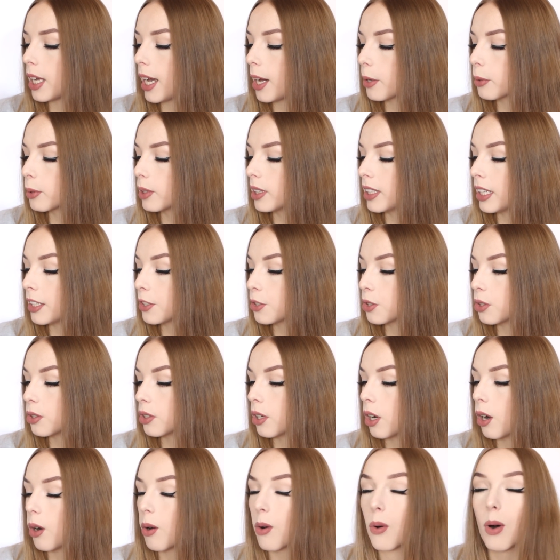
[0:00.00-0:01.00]
I will let you
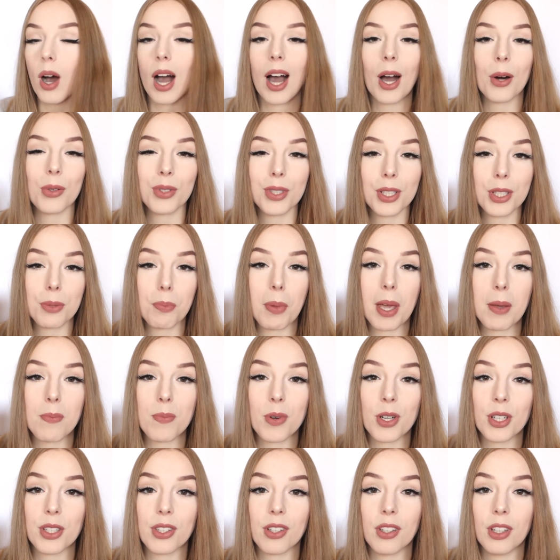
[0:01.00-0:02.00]
know how this paper
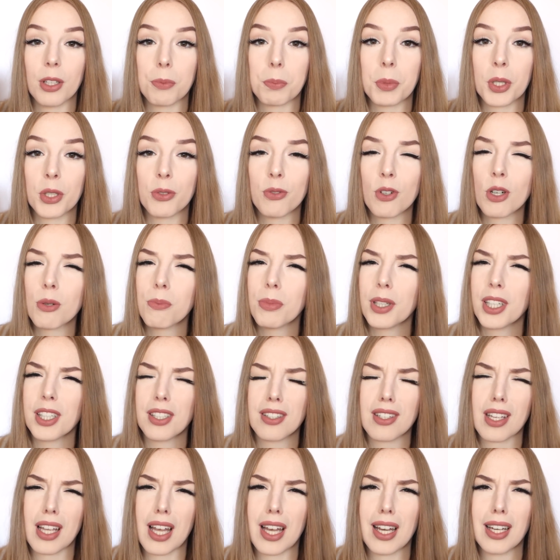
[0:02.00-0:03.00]
is gonna perform,
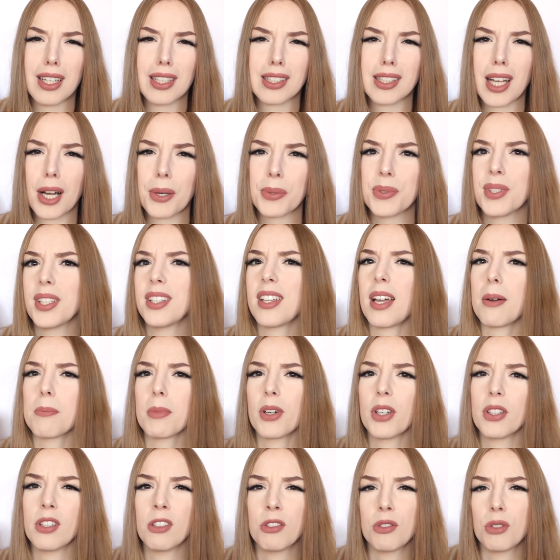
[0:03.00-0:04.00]
because I doubt that I'm
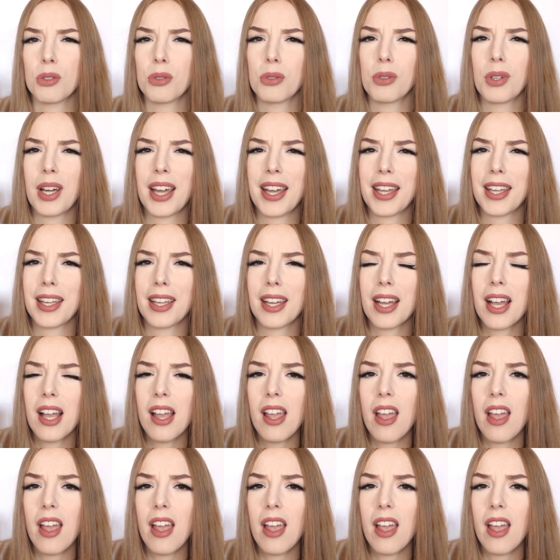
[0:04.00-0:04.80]
gonna do a